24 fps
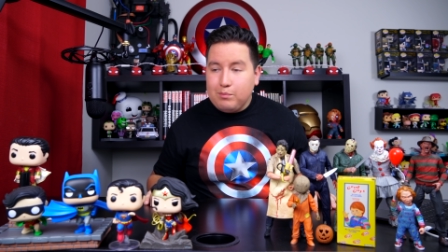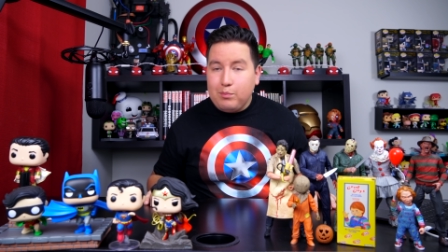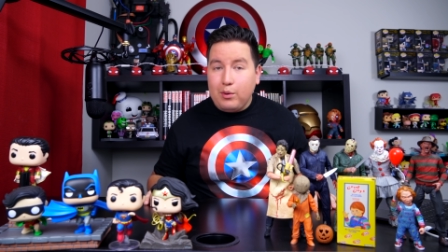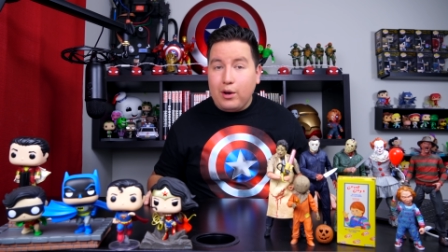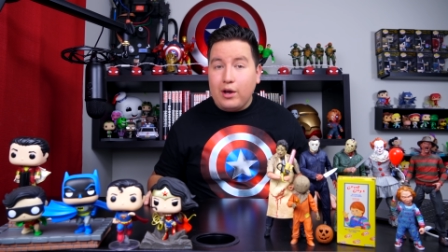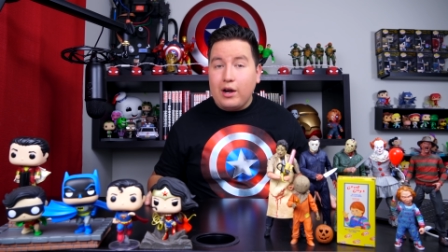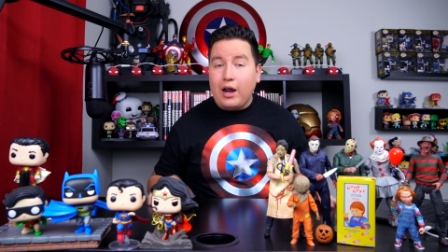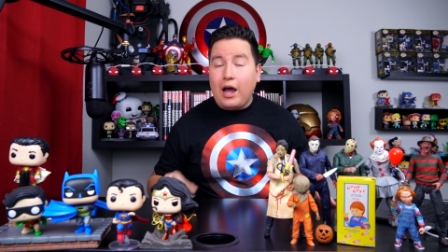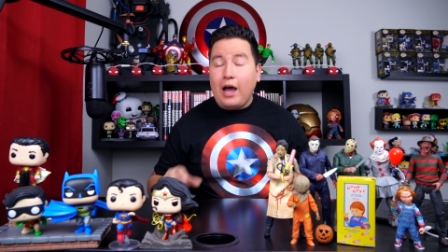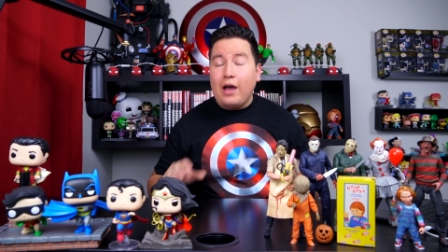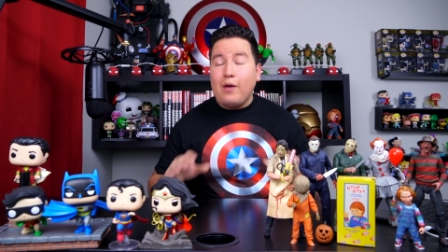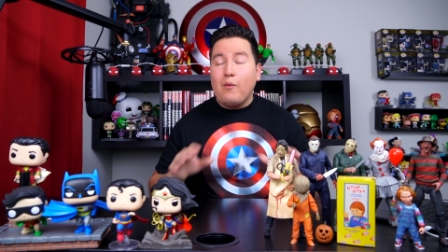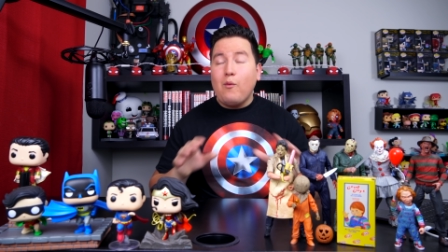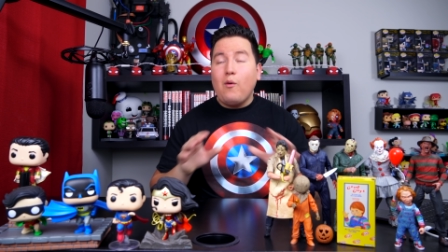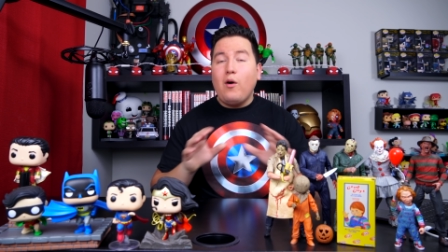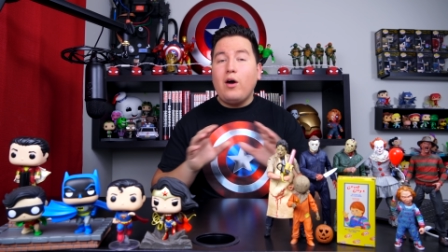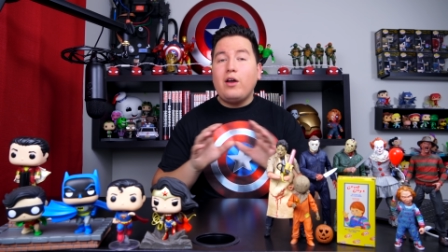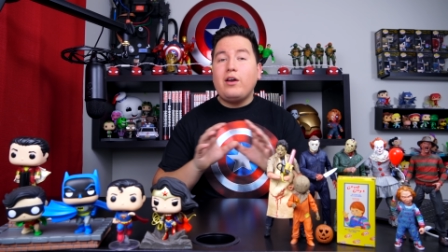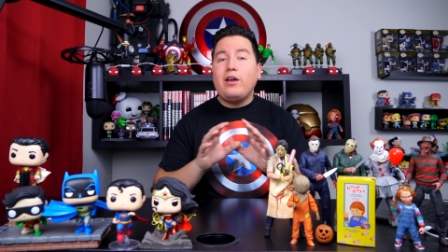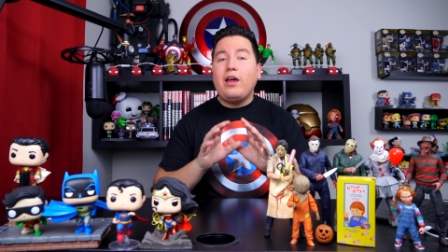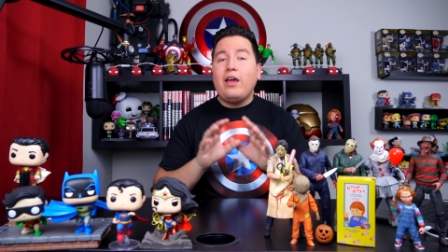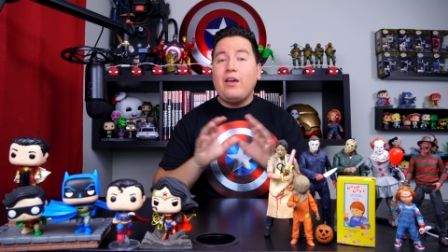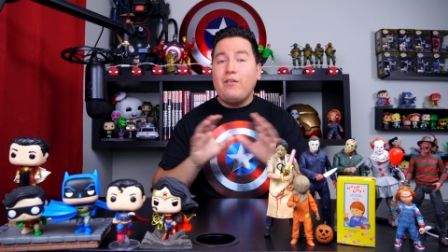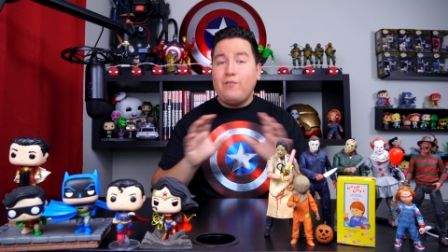but I
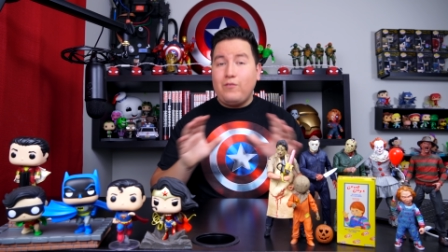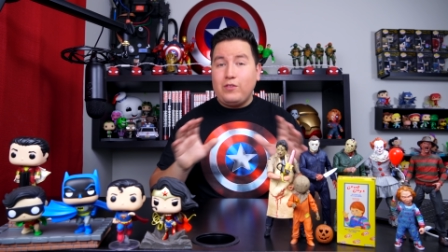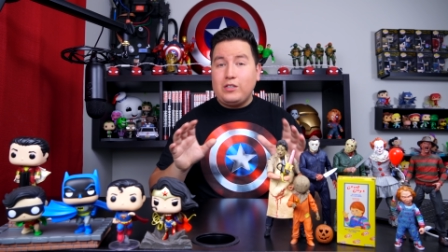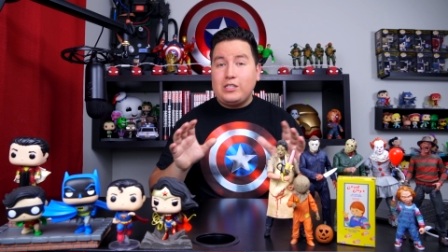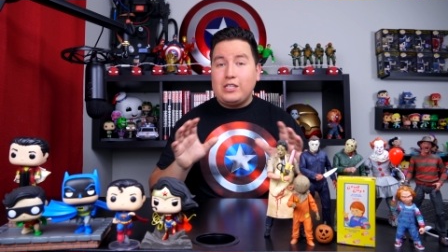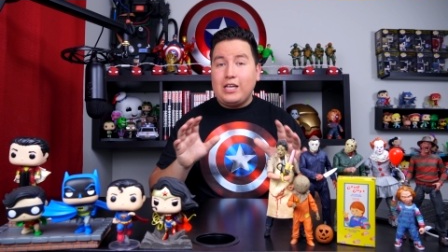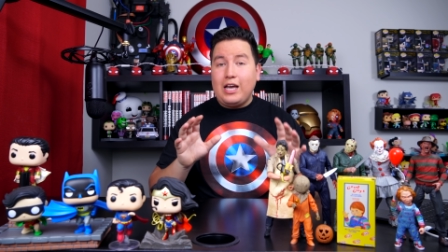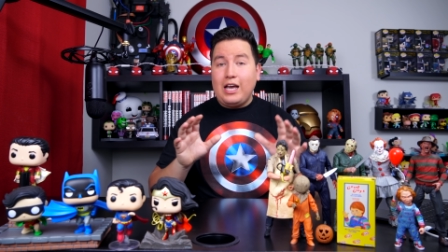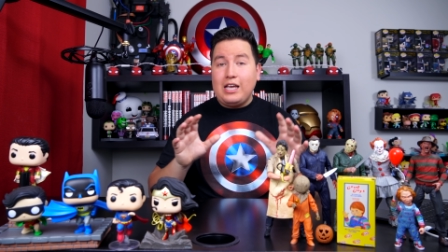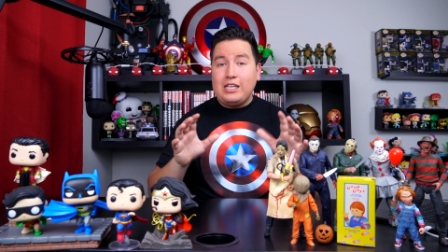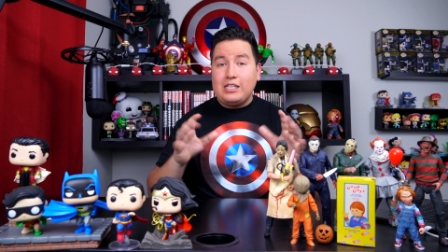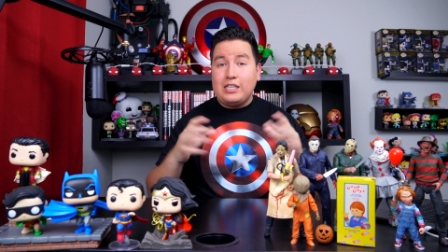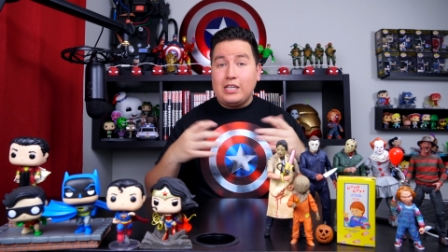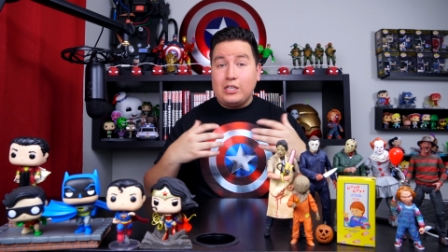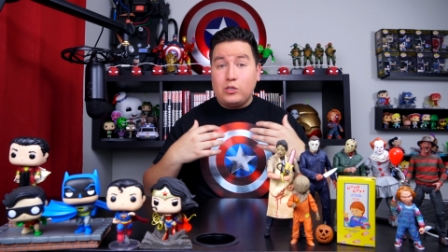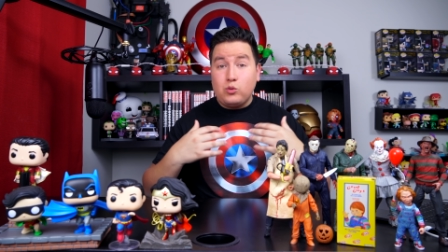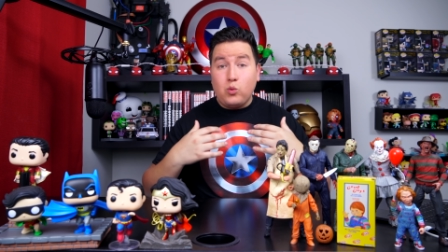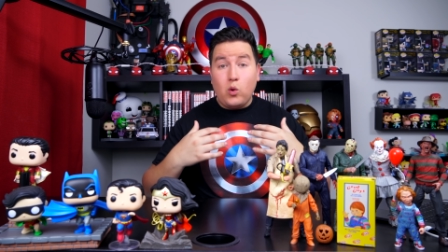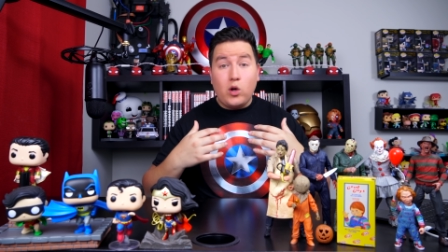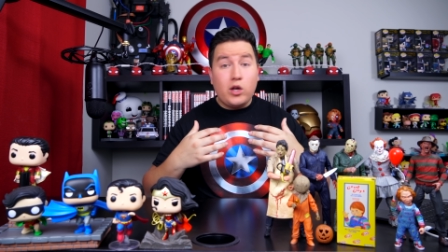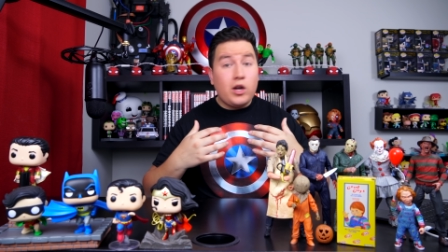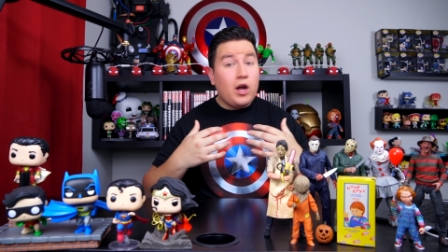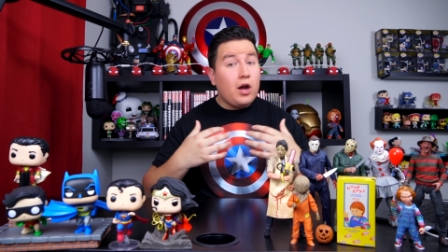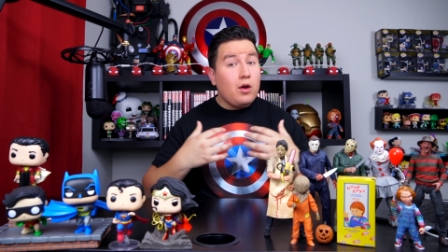want to emphasize it's
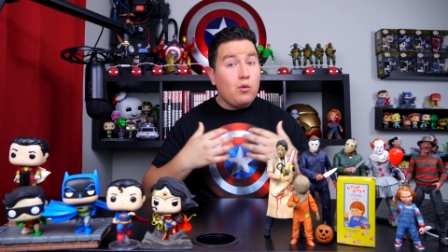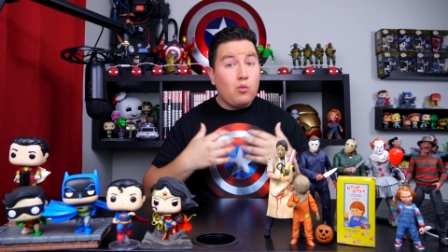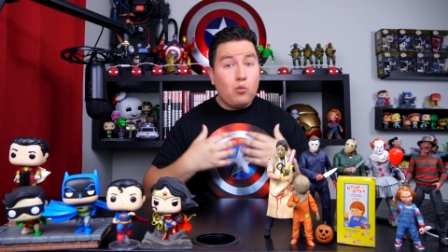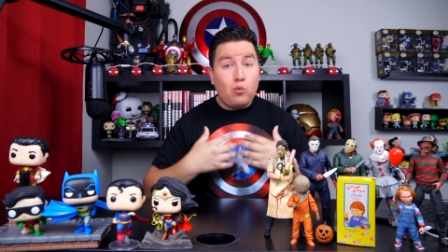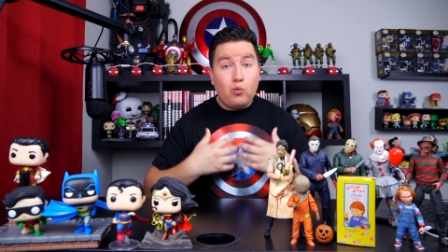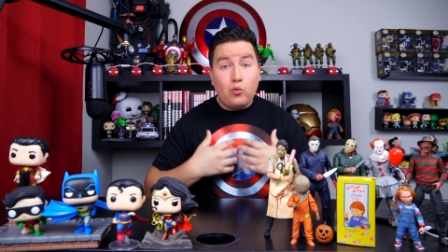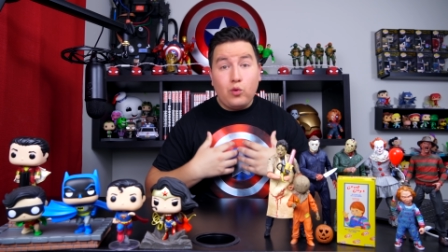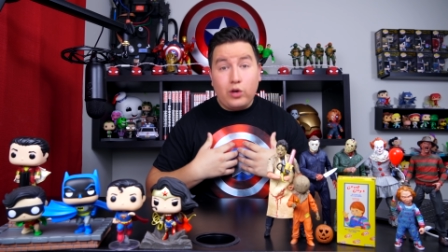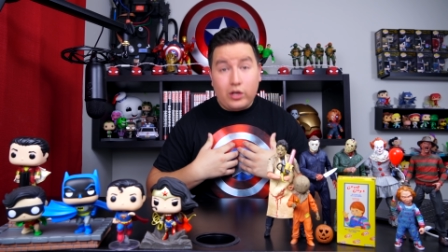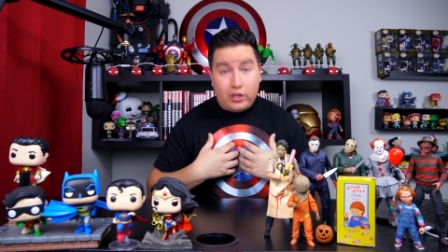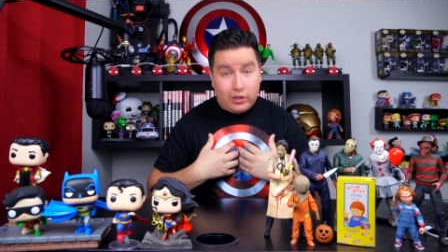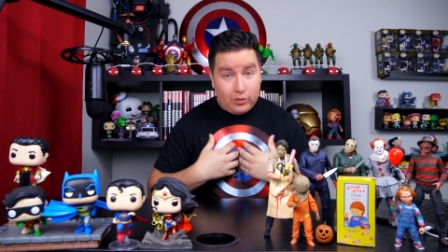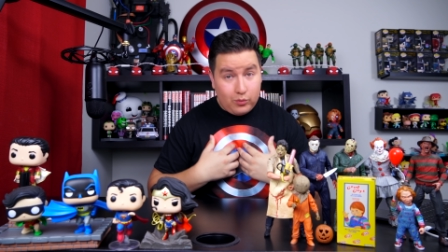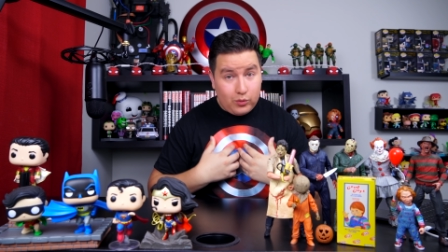one I really,